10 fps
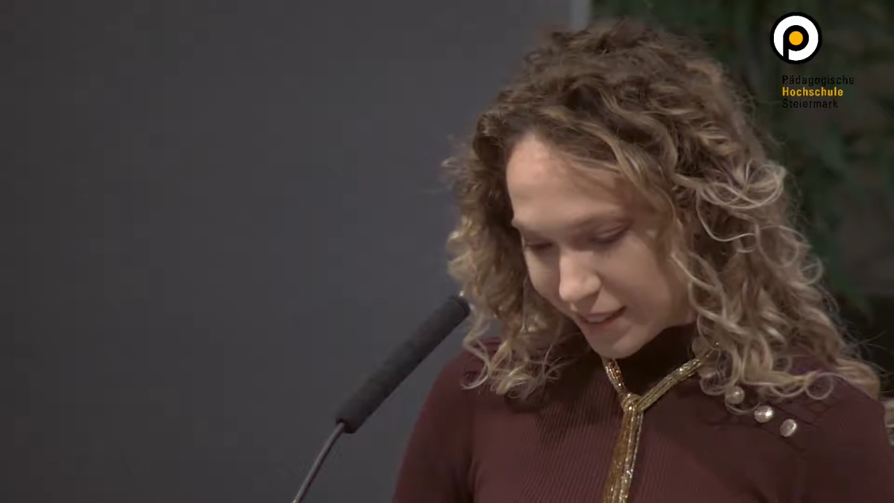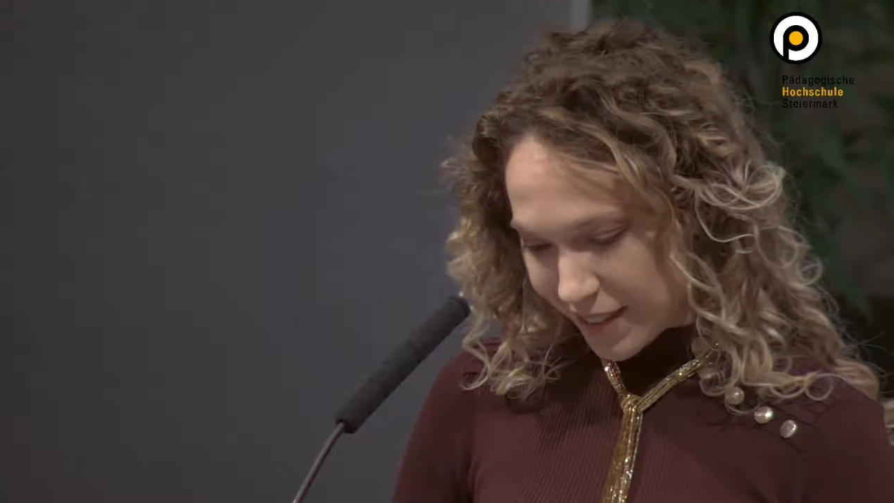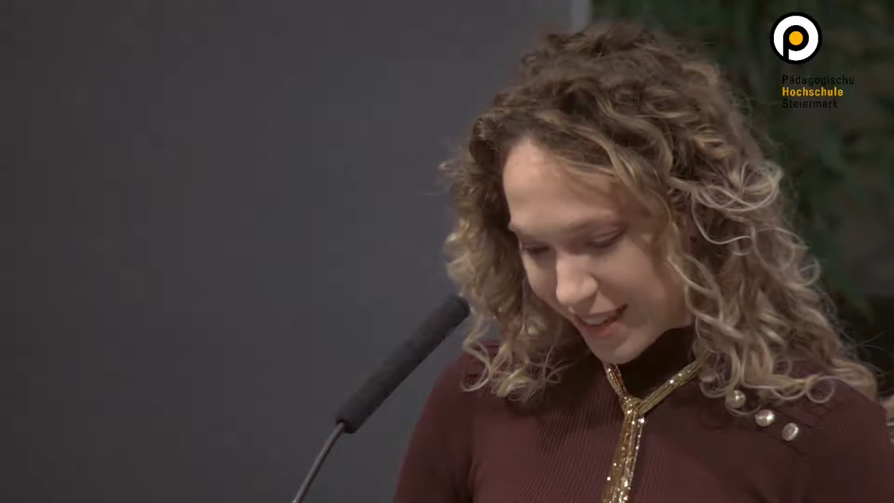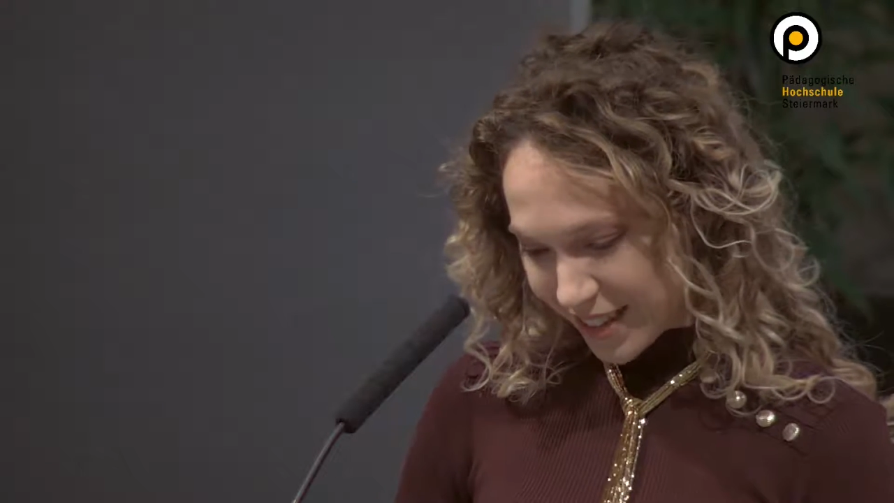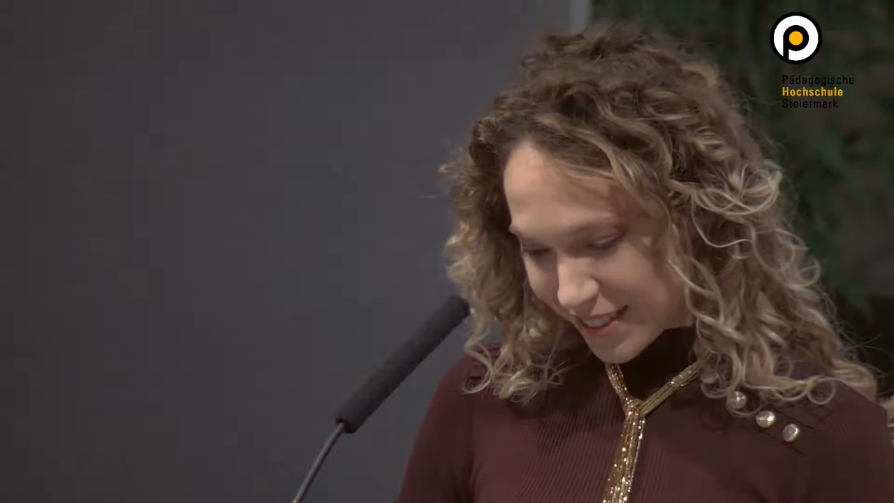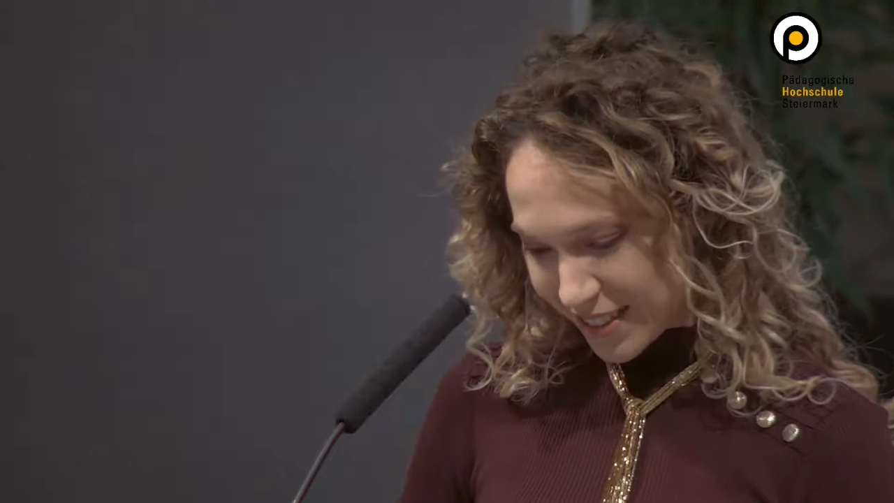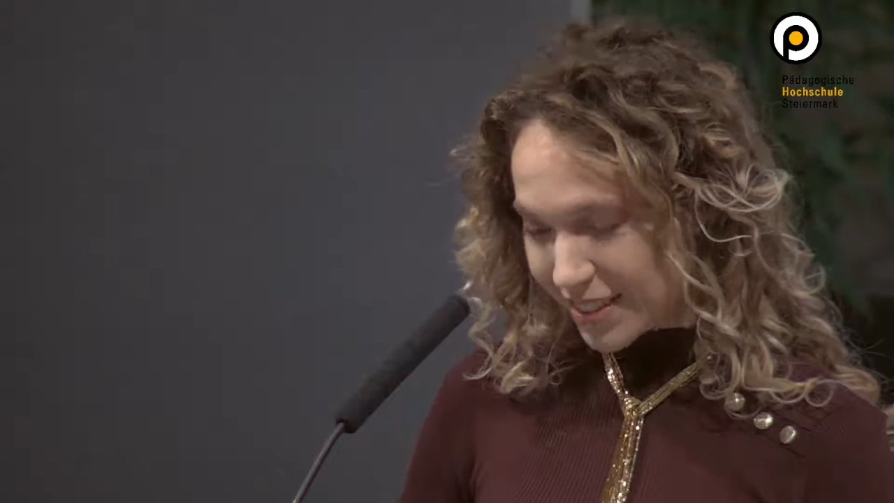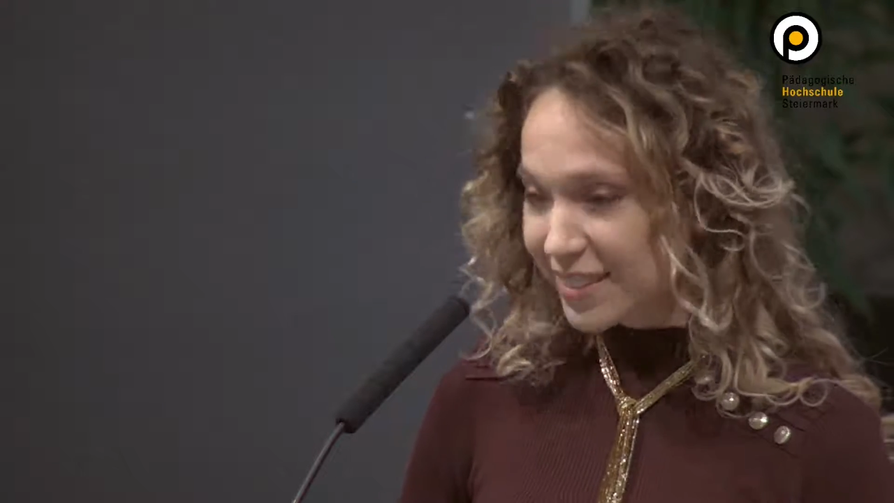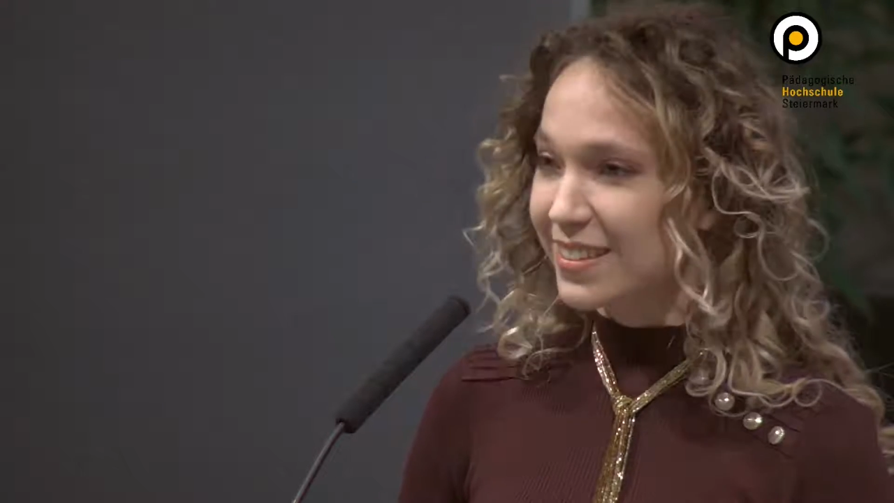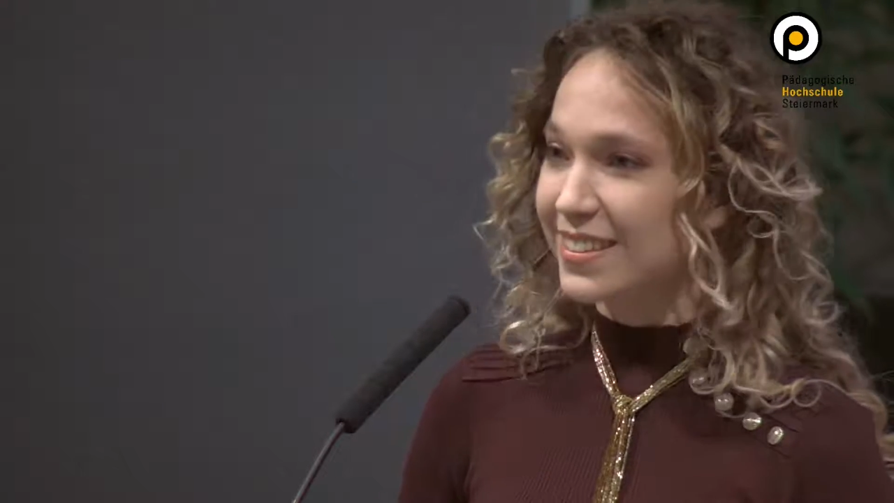And
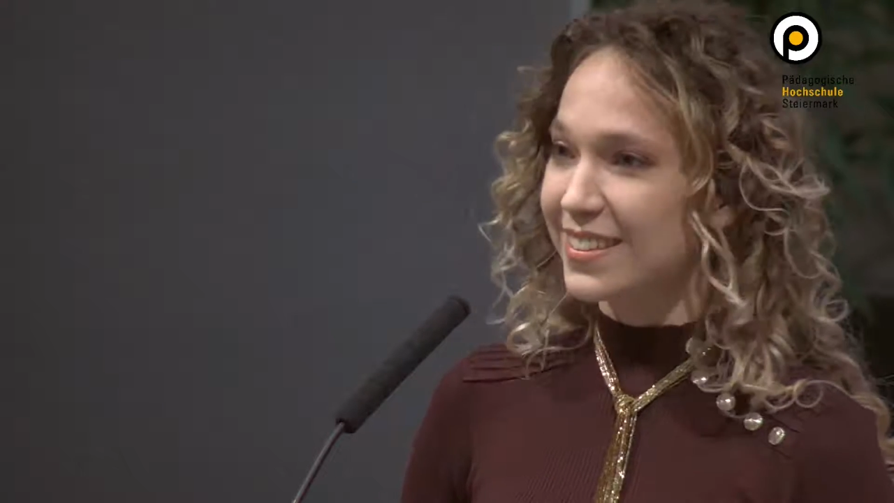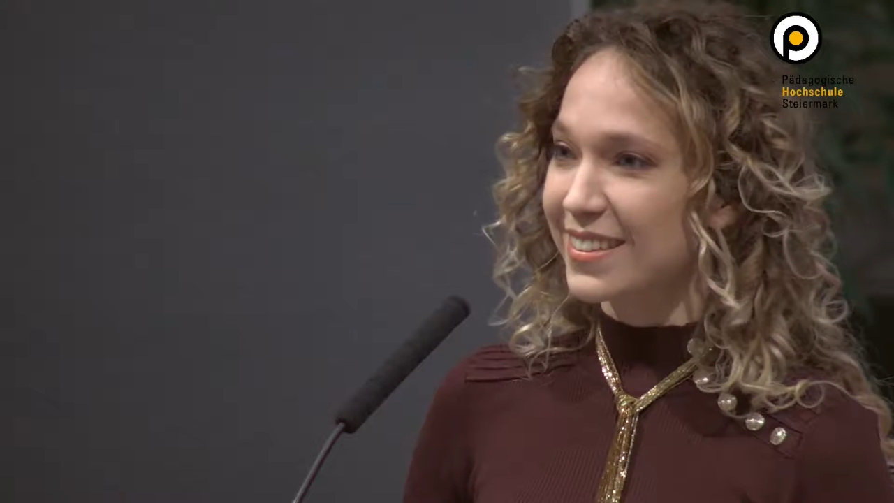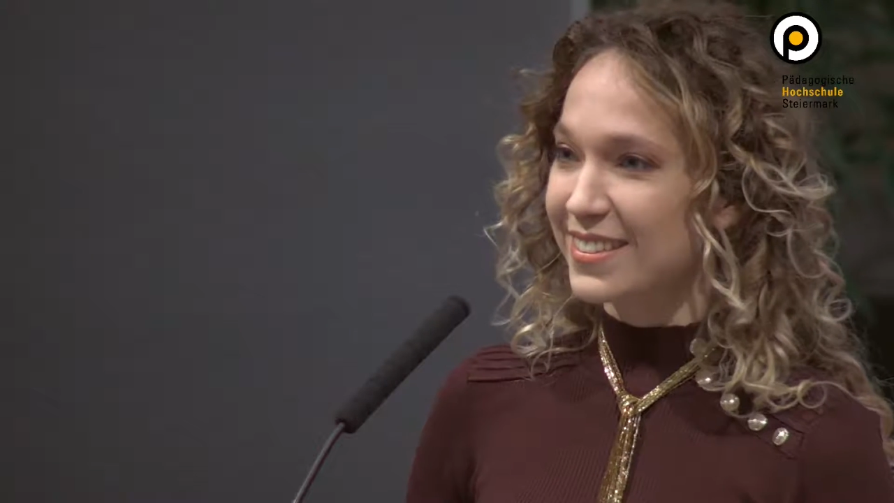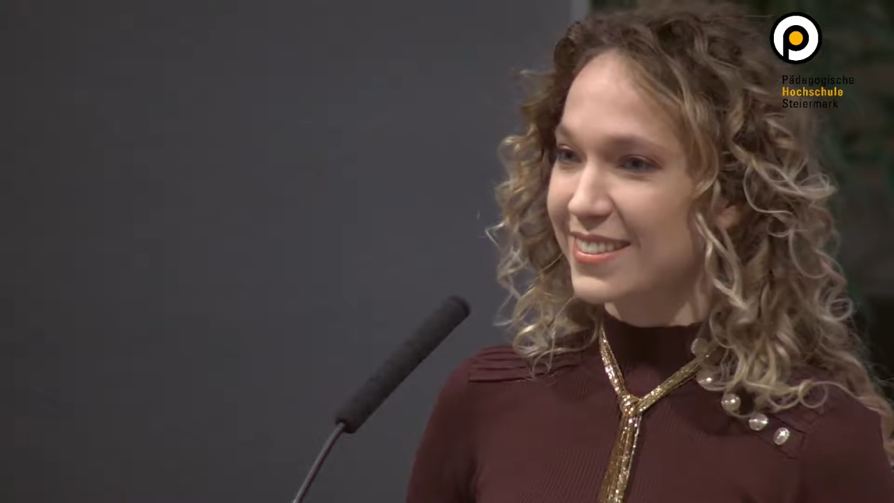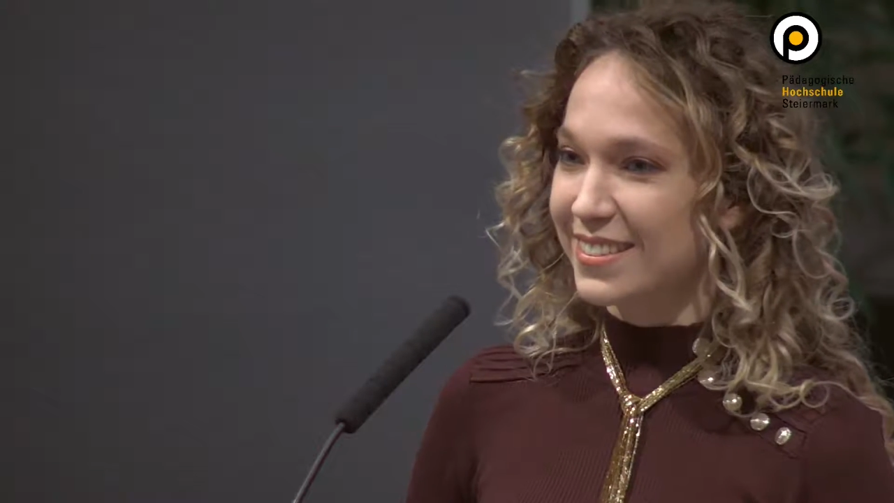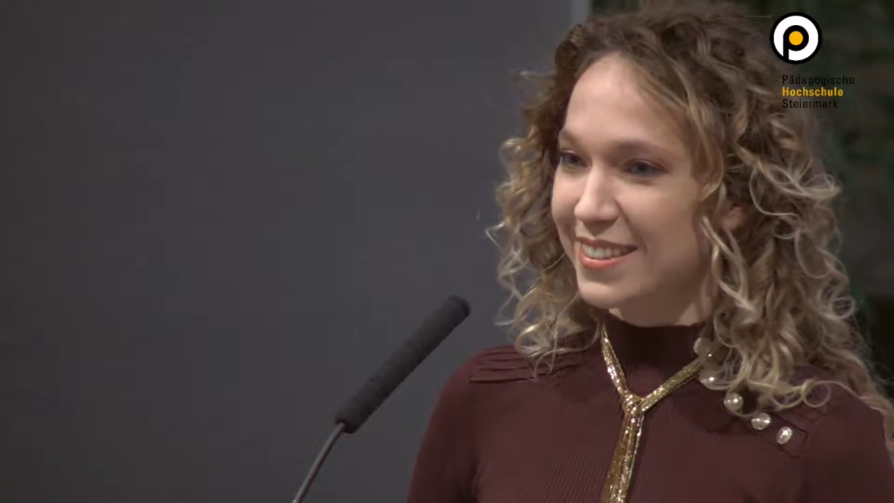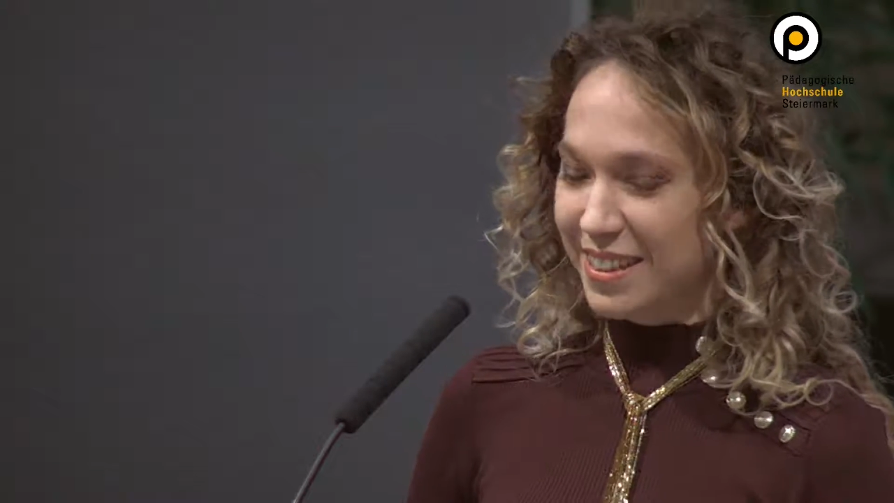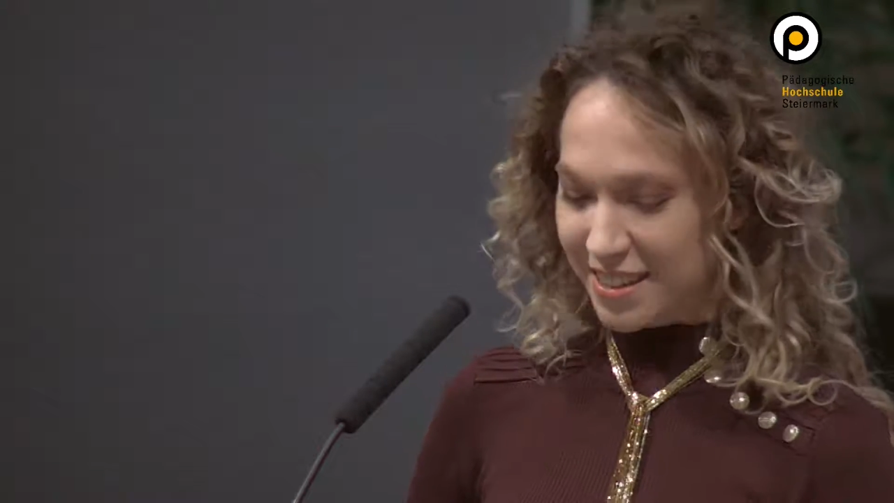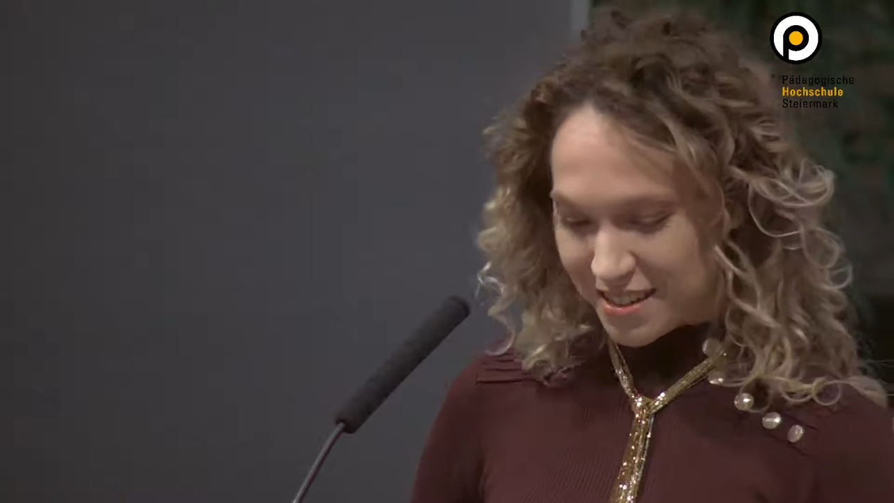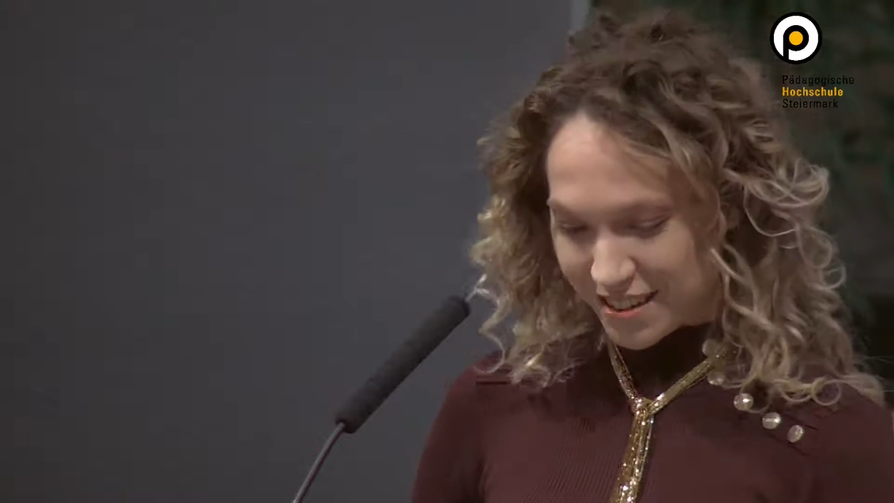
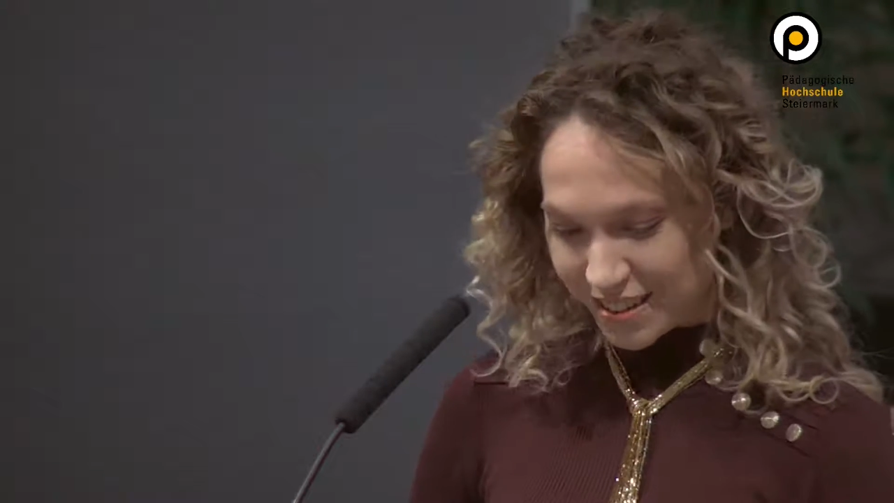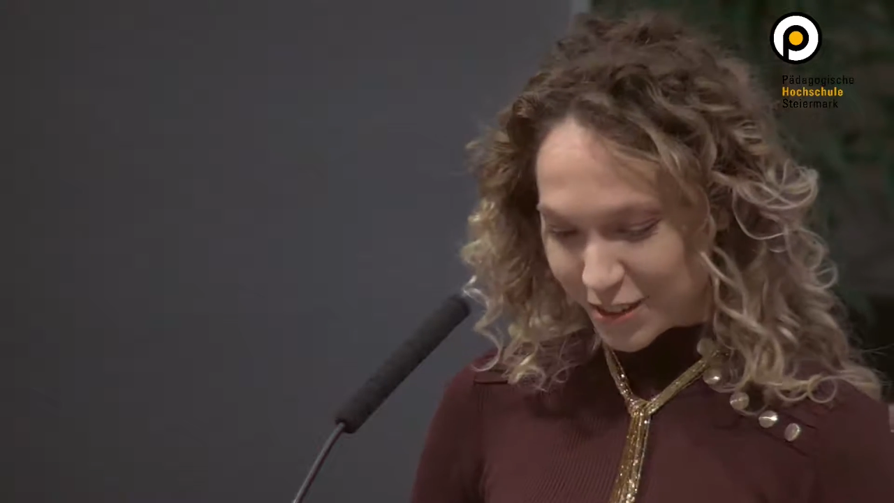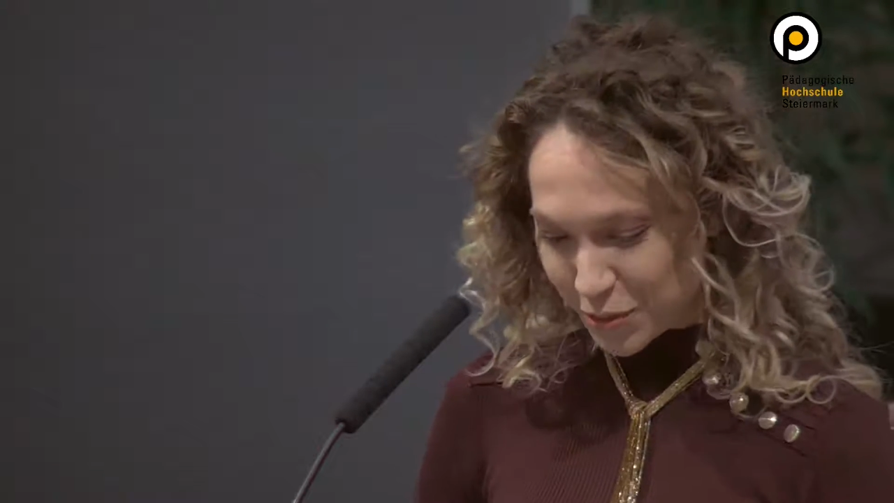a